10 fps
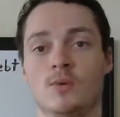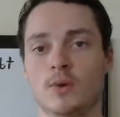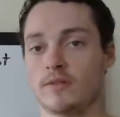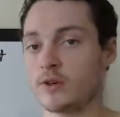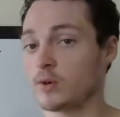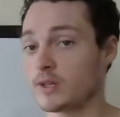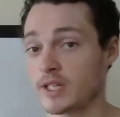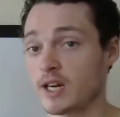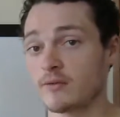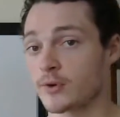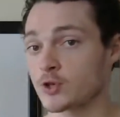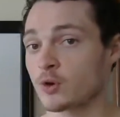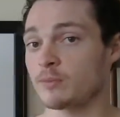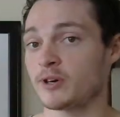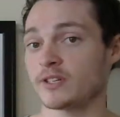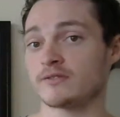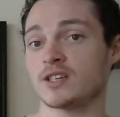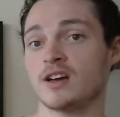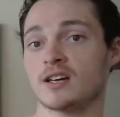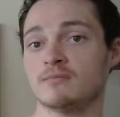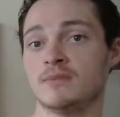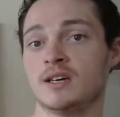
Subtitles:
Well, if you're only there for a short period of time,